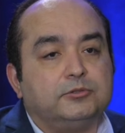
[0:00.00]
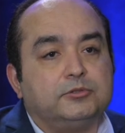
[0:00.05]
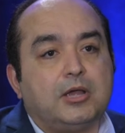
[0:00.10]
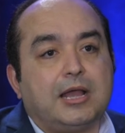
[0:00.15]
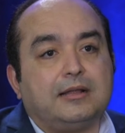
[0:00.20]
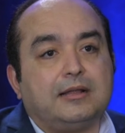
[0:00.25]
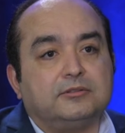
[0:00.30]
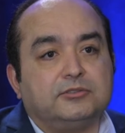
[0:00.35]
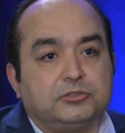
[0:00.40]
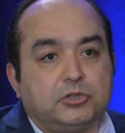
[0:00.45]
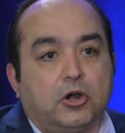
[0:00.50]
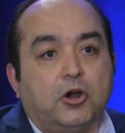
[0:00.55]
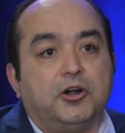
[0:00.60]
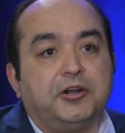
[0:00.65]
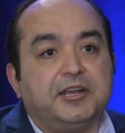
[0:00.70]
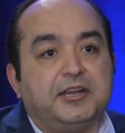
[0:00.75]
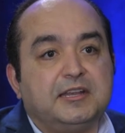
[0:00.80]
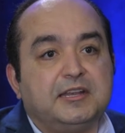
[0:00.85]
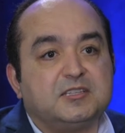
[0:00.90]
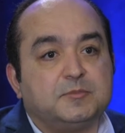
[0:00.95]
to
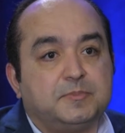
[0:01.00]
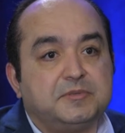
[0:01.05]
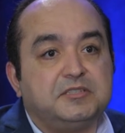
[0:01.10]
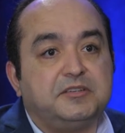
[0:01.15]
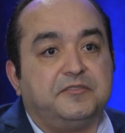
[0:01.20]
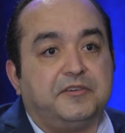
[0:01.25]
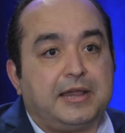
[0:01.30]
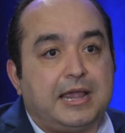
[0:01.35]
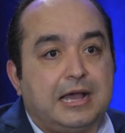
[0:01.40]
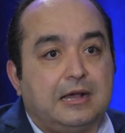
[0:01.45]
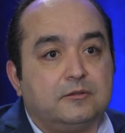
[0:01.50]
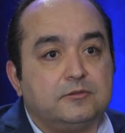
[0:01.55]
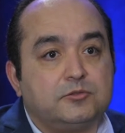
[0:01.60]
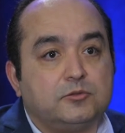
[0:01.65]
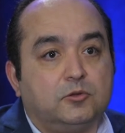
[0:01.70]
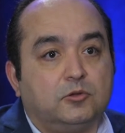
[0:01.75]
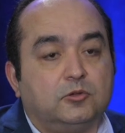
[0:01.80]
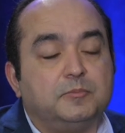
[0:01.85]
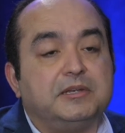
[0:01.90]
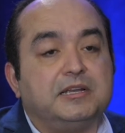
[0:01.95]
target a specific
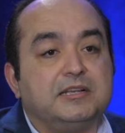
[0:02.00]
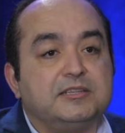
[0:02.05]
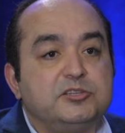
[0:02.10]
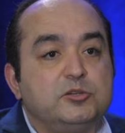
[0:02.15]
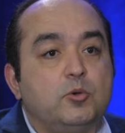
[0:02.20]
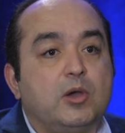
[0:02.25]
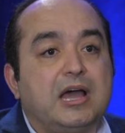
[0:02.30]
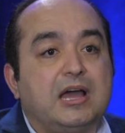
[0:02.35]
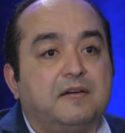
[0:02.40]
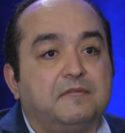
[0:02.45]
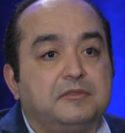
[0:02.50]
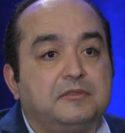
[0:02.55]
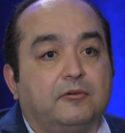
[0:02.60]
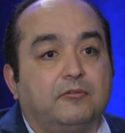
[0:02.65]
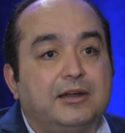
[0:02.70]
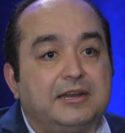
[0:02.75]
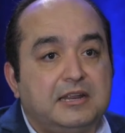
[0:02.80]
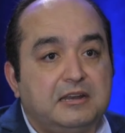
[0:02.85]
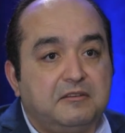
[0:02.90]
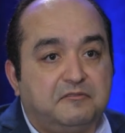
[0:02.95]
household because you have the
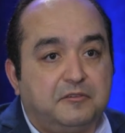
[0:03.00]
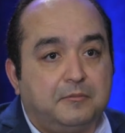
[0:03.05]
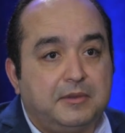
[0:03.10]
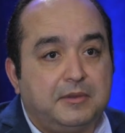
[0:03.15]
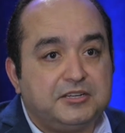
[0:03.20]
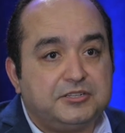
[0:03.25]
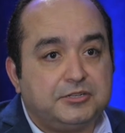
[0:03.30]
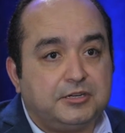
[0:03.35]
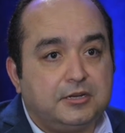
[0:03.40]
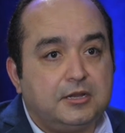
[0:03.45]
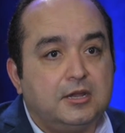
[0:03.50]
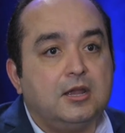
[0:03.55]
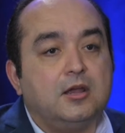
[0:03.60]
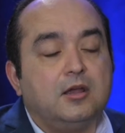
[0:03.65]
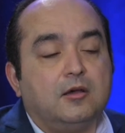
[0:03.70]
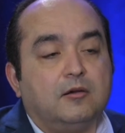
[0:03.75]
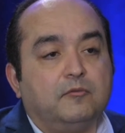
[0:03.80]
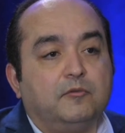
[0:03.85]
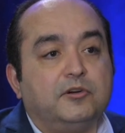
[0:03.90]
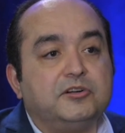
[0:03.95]
right information,
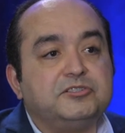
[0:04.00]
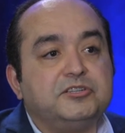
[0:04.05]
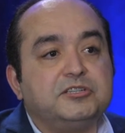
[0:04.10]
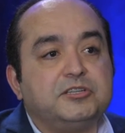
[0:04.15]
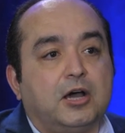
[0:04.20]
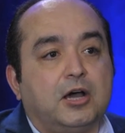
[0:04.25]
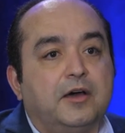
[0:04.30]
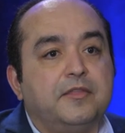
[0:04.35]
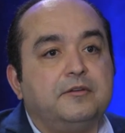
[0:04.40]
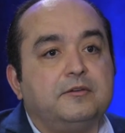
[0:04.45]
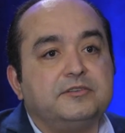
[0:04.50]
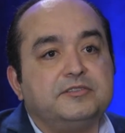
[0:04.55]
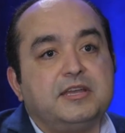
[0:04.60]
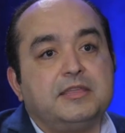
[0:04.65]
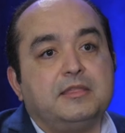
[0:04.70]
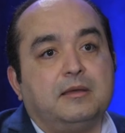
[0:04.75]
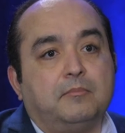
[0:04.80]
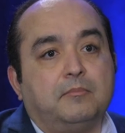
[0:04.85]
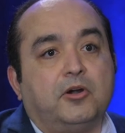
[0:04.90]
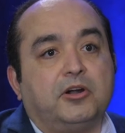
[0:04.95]
versus others
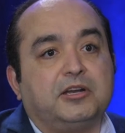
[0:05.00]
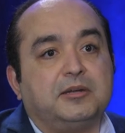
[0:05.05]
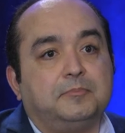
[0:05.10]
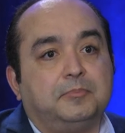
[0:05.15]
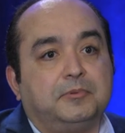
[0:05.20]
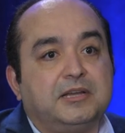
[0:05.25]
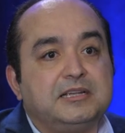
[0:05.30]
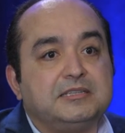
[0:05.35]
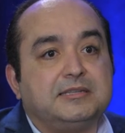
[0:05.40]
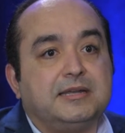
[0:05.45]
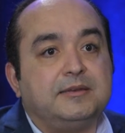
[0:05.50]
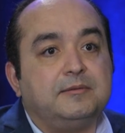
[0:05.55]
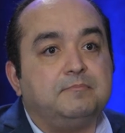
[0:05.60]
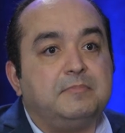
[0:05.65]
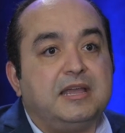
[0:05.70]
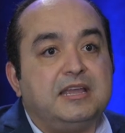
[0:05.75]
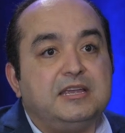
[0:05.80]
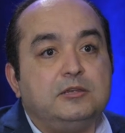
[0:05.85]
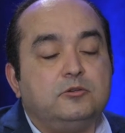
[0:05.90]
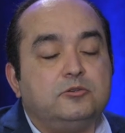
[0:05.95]
in the marketplace that
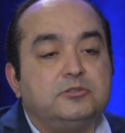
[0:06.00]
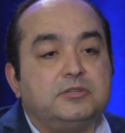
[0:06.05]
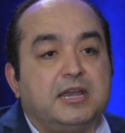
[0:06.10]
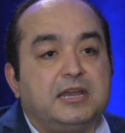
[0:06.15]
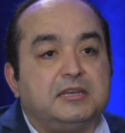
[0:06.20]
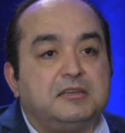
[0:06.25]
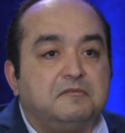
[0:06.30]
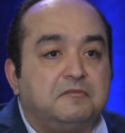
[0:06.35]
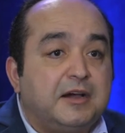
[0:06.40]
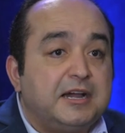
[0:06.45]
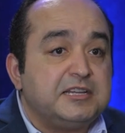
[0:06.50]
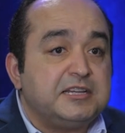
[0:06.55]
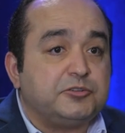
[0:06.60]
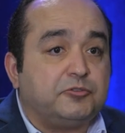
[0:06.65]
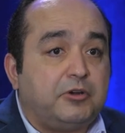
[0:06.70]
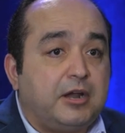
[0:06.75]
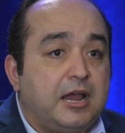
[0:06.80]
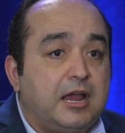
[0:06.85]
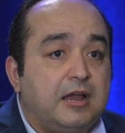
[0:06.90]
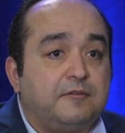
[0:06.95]
may use a device
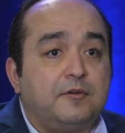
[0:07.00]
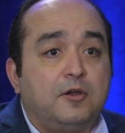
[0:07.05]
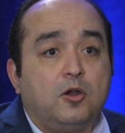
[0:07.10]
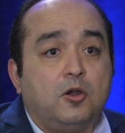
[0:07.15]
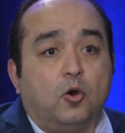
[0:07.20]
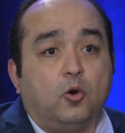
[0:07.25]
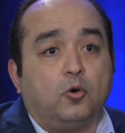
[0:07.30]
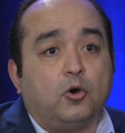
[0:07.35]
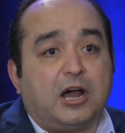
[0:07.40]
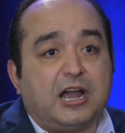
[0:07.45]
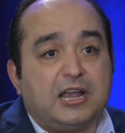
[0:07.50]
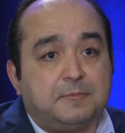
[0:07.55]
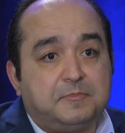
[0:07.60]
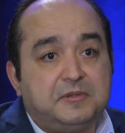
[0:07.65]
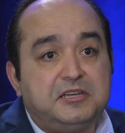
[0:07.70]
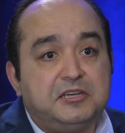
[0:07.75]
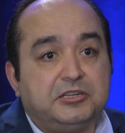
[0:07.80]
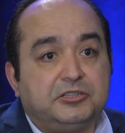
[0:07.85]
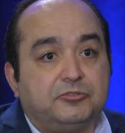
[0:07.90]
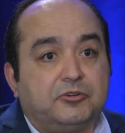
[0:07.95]
graph or
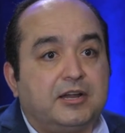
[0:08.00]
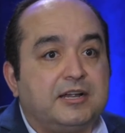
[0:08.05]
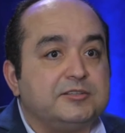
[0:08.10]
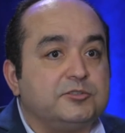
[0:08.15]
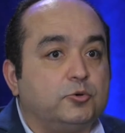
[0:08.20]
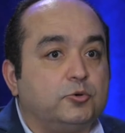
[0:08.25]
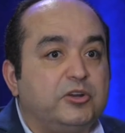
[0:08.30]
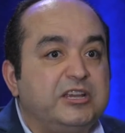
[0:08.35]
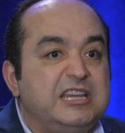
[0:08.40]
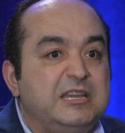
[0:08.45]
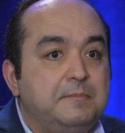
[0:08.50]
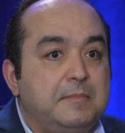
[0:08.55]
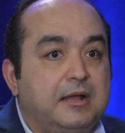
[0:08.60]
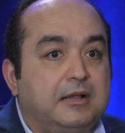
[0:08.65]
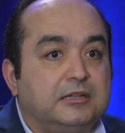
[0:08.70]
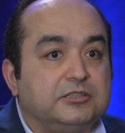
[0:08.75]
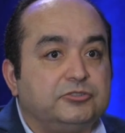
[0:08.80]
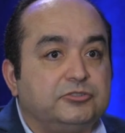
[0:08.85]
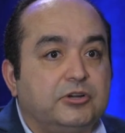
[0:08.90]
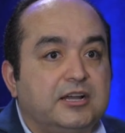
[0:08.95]
IP address or
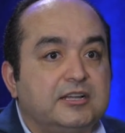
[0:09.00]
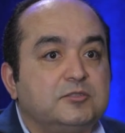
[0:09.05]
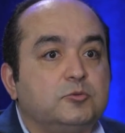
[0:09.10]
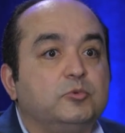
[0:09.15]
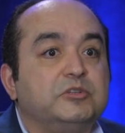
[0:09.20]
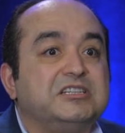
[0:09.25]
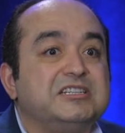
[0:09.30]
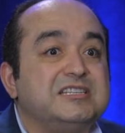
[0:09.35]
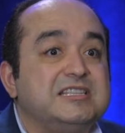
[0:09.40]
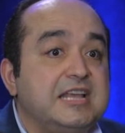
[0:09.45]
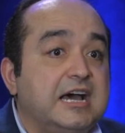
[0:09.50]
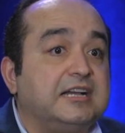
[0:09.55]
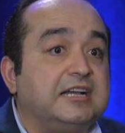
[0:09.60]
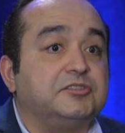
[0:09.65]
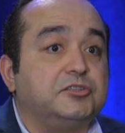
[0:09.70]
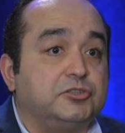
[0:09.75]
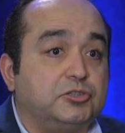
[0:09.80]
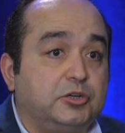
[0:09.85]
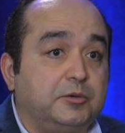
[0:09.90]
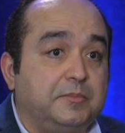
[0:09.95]
email address, which is not
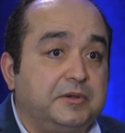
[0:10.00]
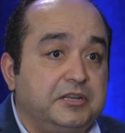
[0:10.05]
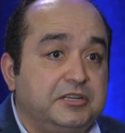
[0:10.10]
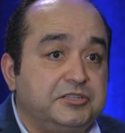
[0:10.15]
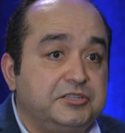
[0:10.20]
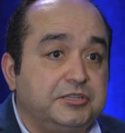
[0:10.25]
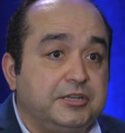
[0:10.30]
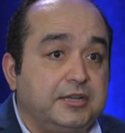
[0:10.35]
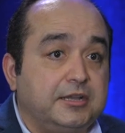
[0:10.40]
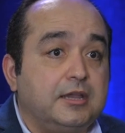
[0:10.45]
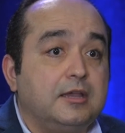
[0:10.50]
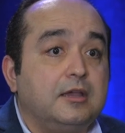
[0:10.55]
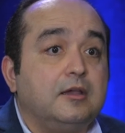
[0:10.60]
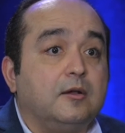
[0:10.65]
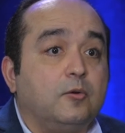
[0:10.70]
deterministic.